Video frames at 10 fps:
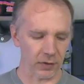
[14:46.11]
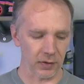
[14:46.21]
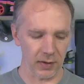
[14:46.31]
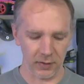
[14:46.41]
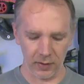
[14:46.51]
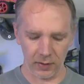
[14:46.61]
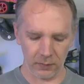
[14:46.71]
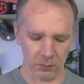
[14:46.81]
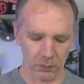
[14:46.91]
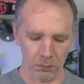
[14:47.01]
You need to
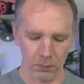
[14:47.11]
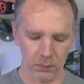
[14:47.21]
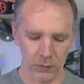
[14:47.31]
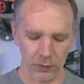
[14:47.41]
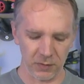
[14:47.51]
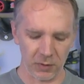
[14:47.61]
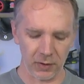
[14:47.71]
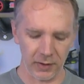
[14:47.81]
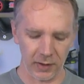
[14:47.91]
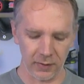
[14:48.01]
do some
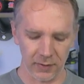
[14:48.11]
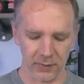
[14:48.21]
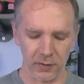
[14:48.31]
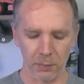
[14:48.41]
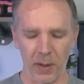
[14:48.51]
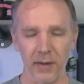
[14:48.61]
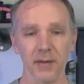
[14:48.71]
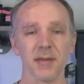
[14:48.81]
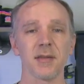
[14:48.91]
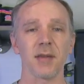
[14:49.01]
cleaning on this, and you buy
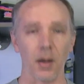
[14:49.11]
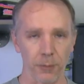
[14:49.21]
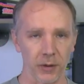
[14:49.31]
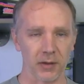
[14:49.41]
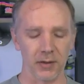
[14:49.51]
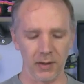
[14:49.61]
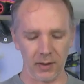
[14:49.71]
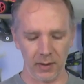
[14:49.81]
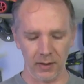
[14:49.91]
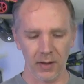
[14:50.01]
this separate cleaning
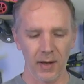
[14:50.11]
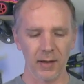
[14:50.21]
kit.